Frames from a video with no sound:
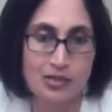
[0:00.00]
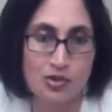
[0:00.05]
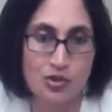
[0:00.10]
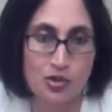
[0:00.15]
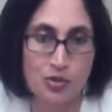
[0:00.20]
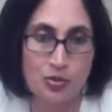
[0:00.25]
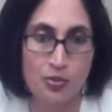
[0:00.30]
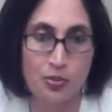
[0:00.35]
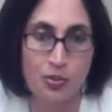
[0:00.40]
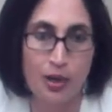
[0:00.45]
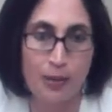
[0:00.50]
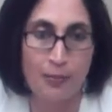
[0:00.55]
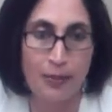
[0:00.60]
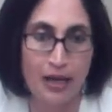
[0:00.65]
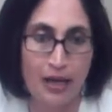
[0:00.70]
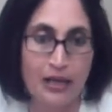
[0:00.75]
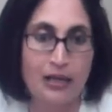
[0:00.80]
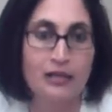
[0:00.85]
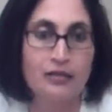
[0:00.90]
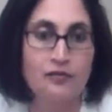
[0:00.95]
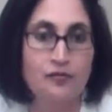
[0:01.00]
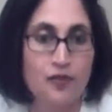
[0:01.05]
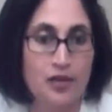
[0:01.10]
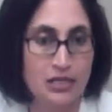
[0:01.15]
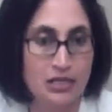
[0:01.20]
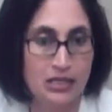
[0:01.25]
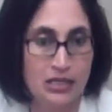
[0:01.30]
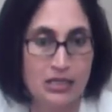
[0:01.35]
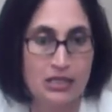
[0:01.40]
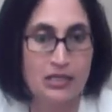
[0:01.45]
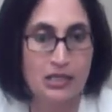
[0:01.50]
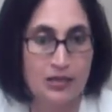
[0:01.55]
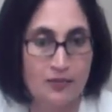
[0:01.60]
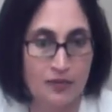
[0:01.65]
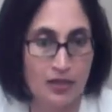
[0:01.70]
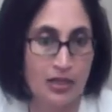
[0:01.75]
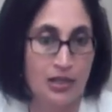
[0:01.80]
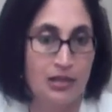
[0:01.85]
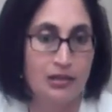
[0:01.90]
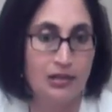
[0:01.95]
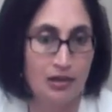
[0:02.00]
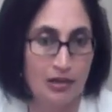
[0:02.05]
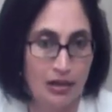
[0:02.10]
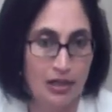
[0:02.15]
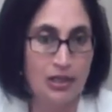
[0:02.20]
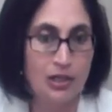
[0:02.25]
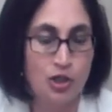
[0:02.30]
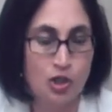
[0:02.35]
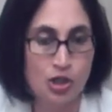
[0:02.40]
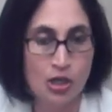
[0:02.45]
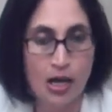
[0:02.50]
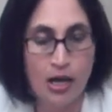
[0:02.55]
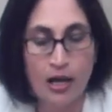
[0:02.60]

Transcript: to a medical facility within the reach.